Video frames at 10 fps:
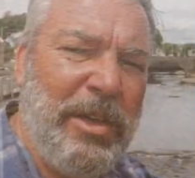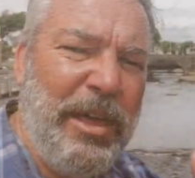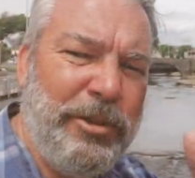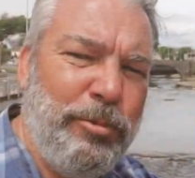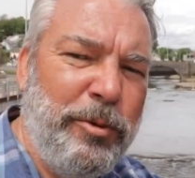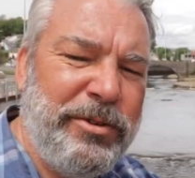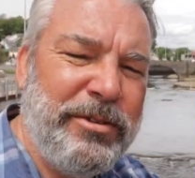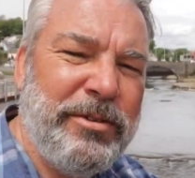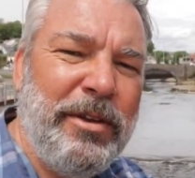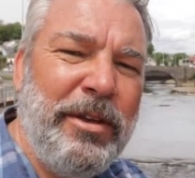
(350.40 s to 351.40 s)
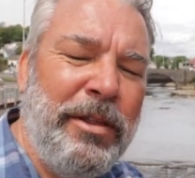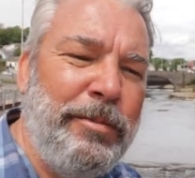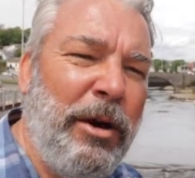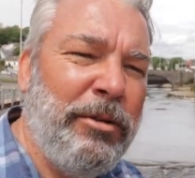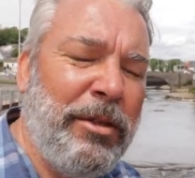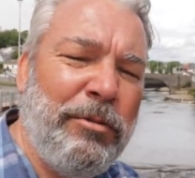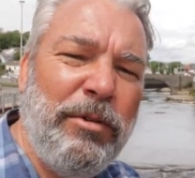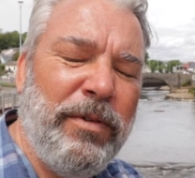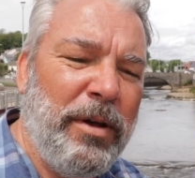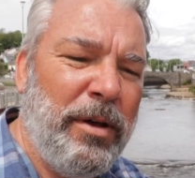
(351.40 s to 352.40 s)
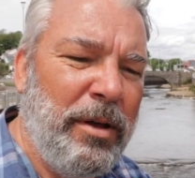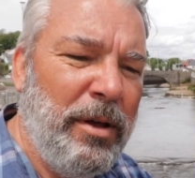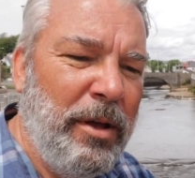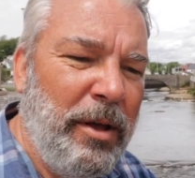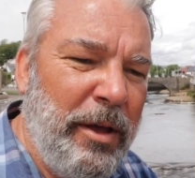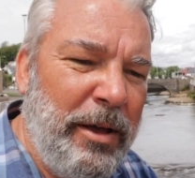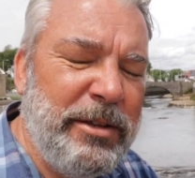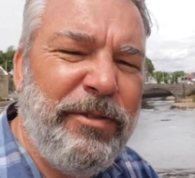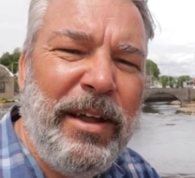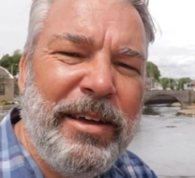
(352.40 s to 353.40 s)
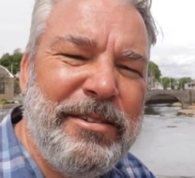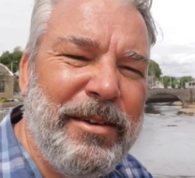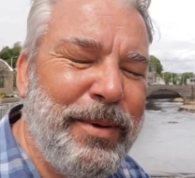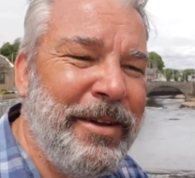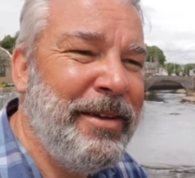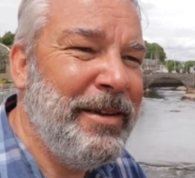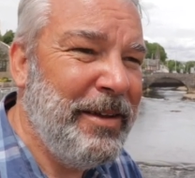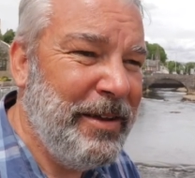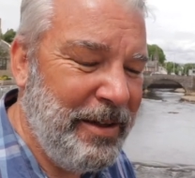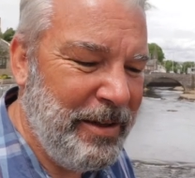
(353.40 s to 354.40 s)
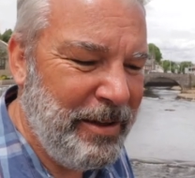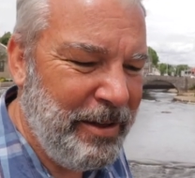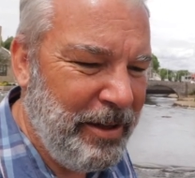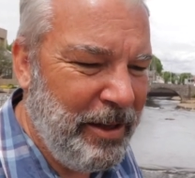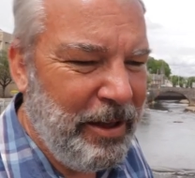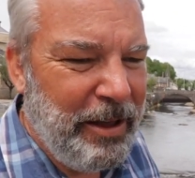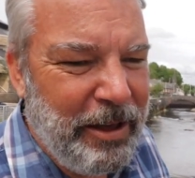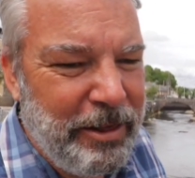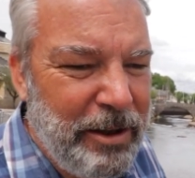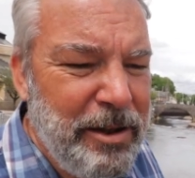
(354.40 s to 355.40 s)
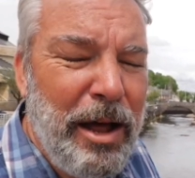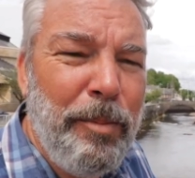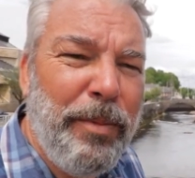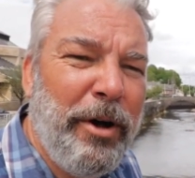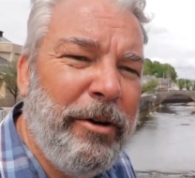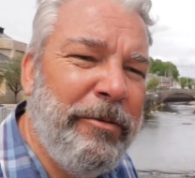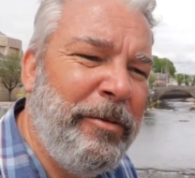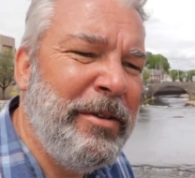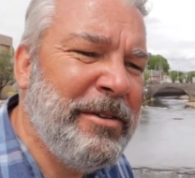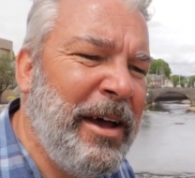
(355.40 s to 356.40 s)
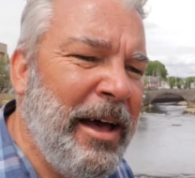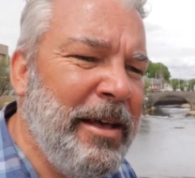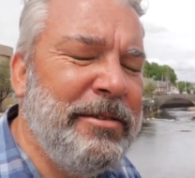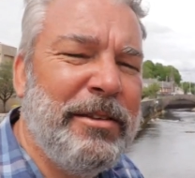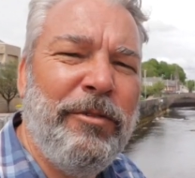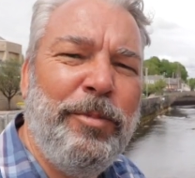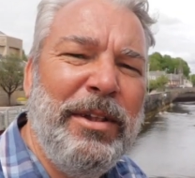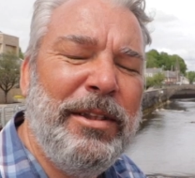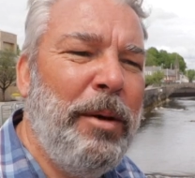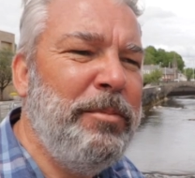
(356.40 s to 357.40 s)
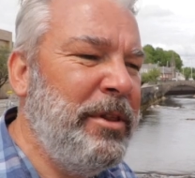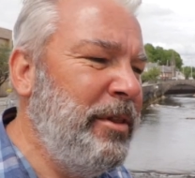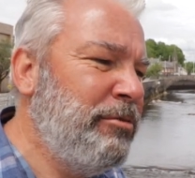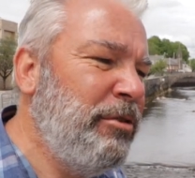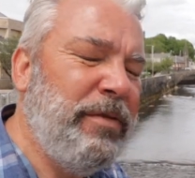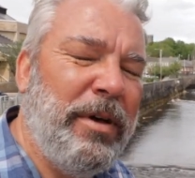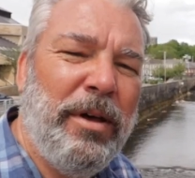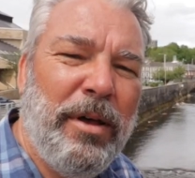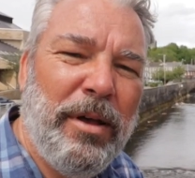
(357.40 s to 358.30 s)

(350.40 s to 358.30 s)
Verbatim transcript: you get towards the sea, the mouth of the river, is fly tipping. The number of tyres that have been dumped in this river.